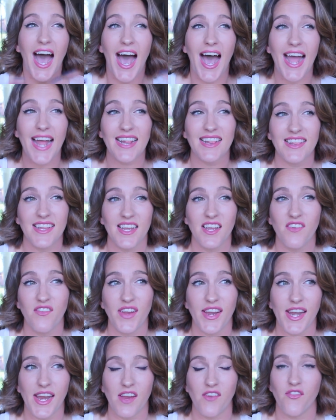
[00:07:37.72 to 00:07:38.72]
I live
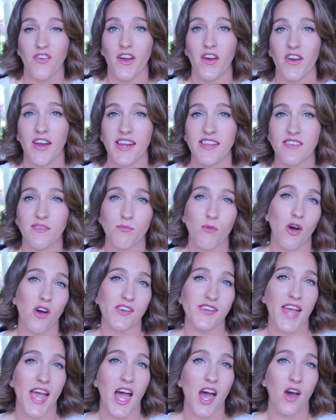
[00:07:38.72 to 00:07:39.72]
in a very
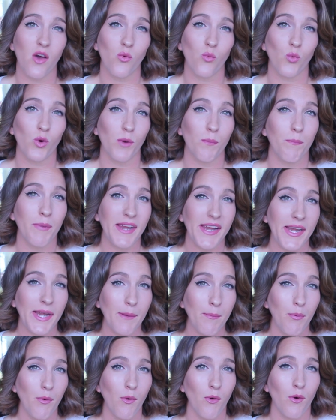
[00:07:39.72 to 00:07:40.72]
small town where
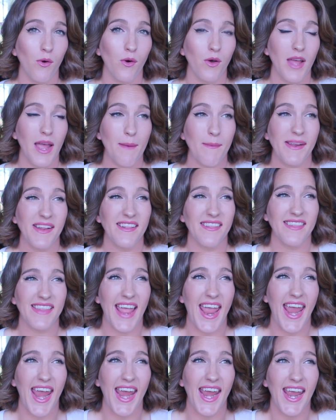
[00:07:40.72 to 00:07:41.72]
people, I mean,
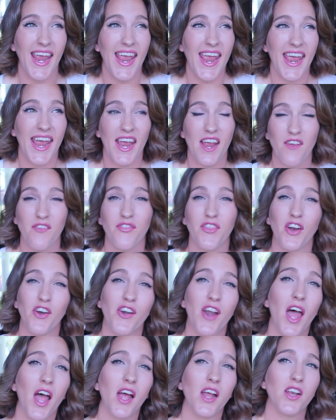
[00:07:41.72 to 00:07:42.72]
they, if
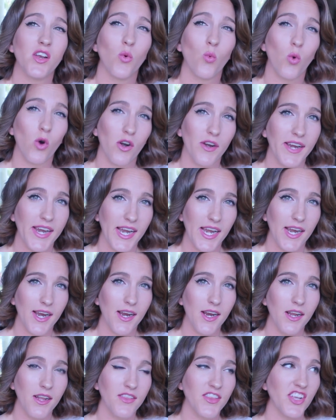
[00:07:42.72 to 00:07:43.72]
they're not
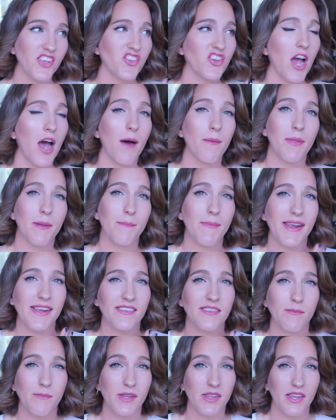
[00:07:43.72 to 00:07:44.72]
working the job that
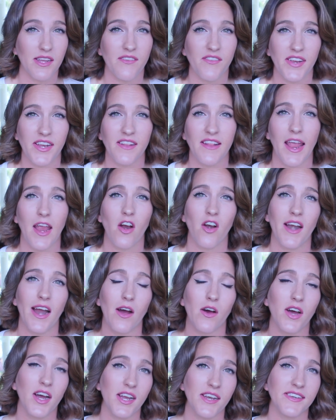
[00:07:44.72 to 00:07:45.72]
makes them a living, they are
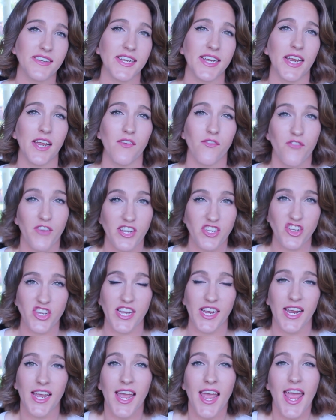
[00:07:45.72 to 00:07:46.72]
out hunting and
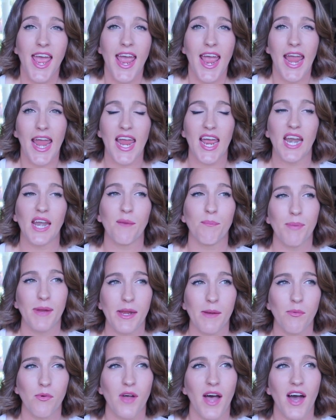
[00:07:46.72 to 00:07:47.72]
fishing. And
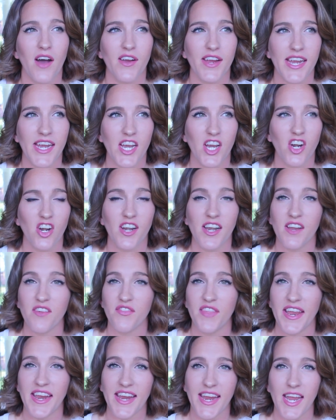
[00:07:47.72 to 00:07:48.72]
people out here,
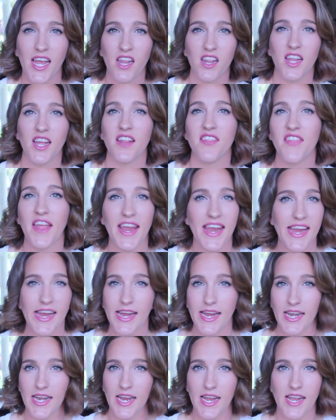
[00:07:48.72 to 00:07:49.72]
if they kill it, they
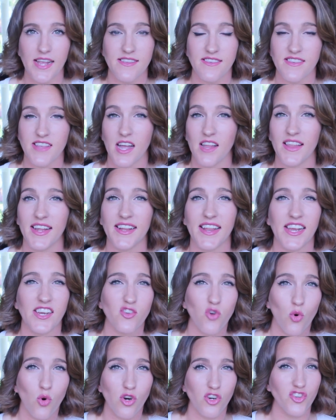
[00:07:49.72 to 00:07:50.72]
eat it. It's not like they
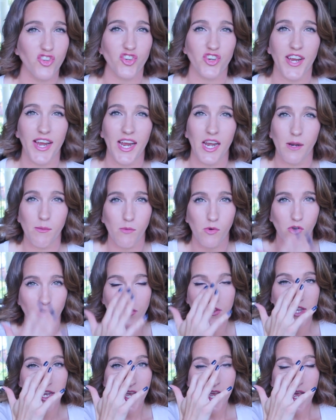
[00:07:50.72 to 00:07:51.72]
torture
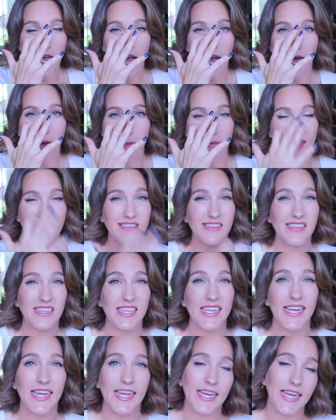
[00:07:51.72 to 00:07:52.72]
animals. Um, it's
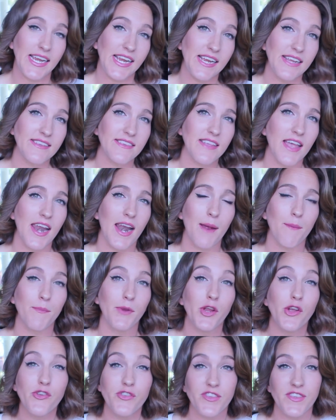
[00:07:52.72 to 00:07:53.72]
clean eats, and
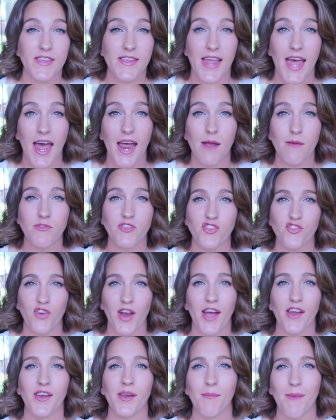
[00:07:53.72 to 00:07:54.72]
I'm used to that. I'm
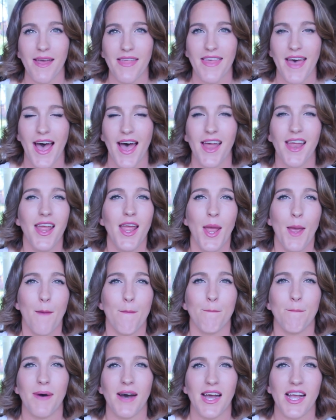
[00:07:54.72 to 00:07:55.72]
surrounded by that.
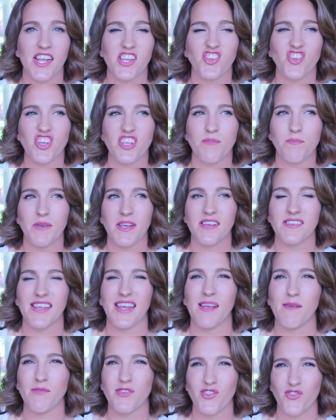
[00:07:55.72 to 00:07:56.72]
But just because I
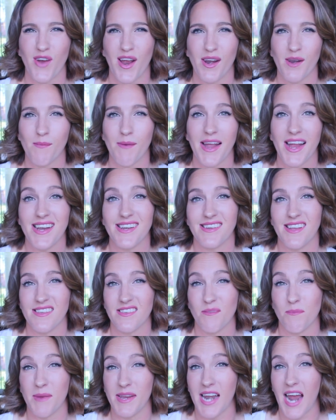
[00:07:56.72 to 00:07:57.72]
am surrounded by it
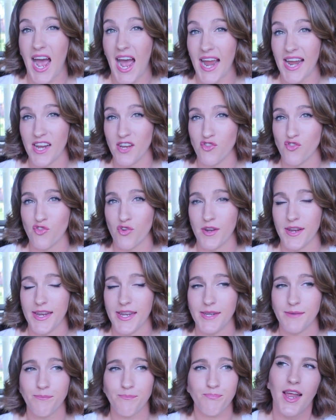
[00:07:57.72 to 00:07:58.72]
doesn't mean I enjoy
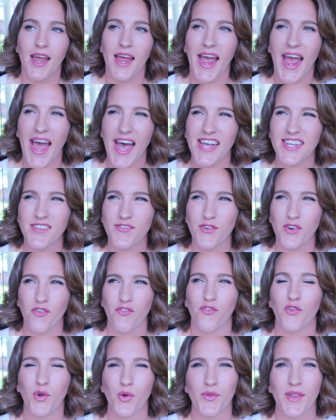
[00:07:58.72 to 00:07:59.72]
it. As for
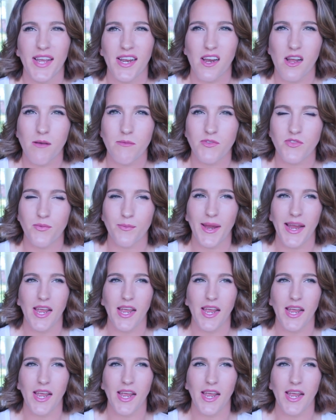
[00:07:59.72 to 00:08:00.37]
food that comes from